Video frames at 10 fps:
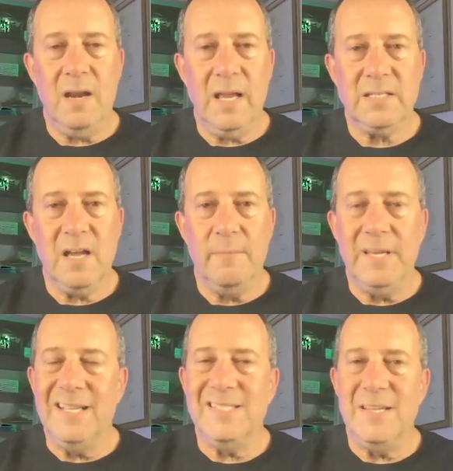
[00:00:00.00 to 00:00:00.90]
X
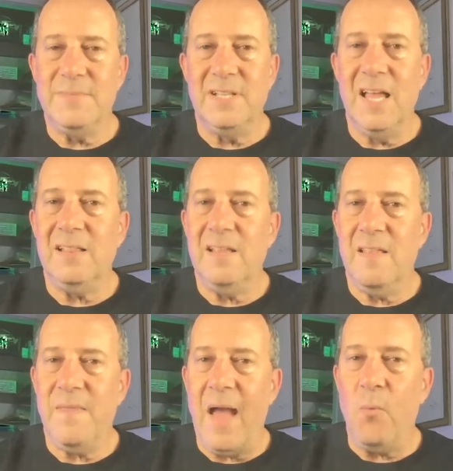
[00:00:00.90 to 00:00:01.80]
coming, it seems likely
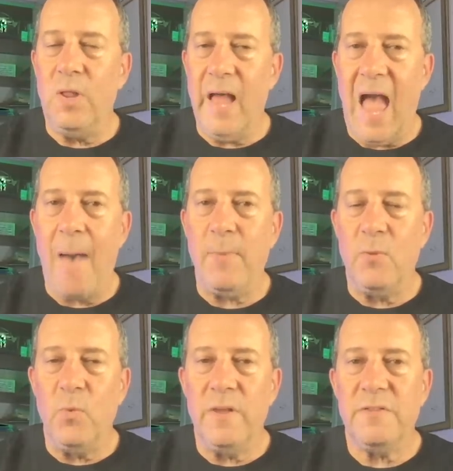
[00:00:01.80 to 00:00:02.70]
that that will
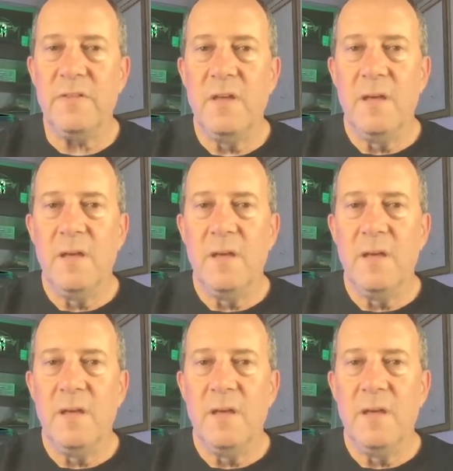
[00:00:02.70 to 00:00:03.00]
happen with